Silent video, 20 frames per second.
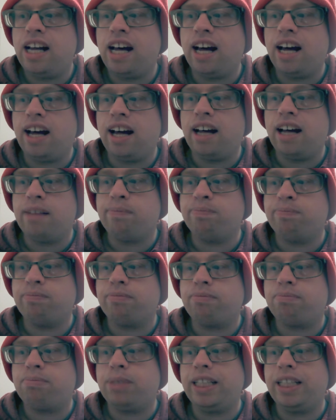
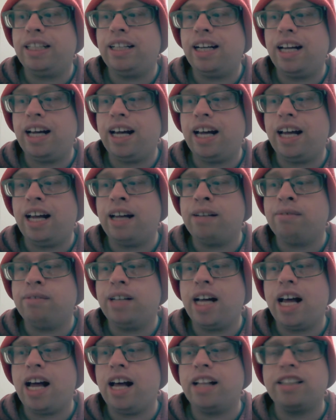
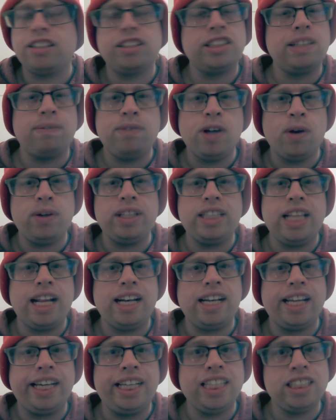Others have noted
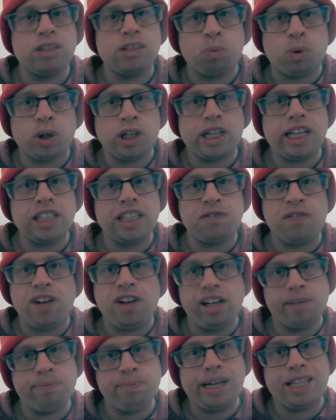that like his work has
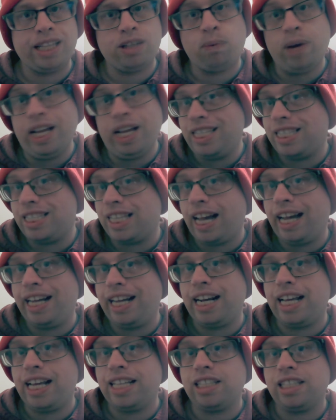fallen by the
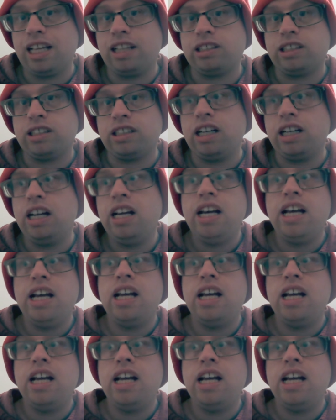wayside as other